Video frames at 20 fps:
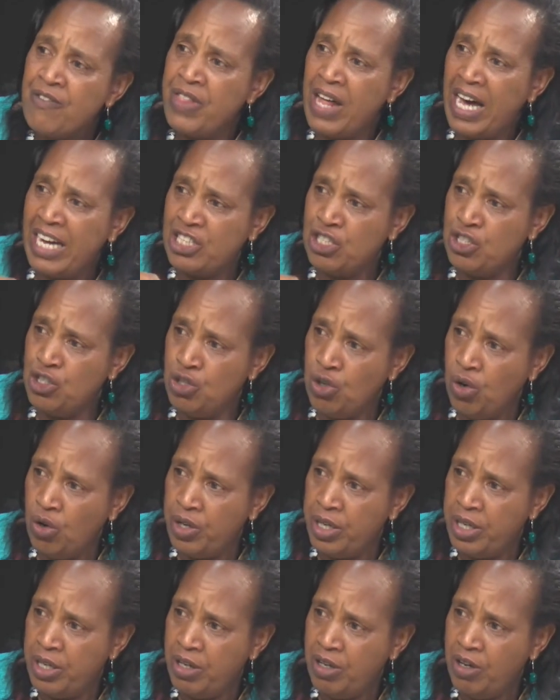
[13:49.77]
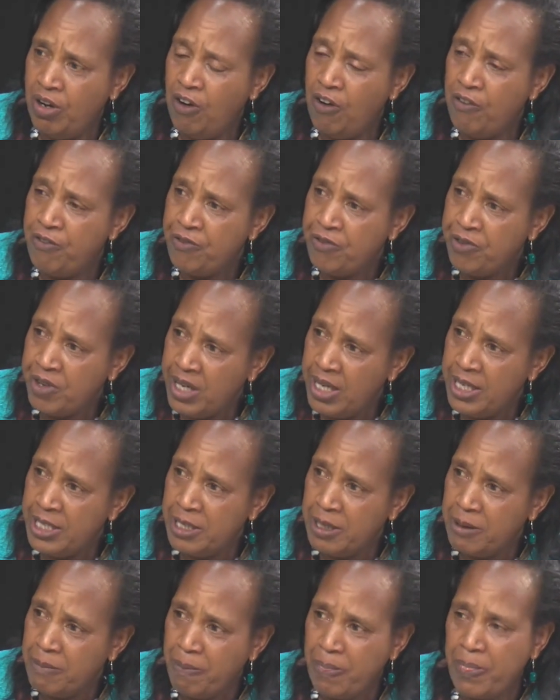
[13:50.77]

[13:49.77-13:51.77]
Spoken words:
that joy of feeling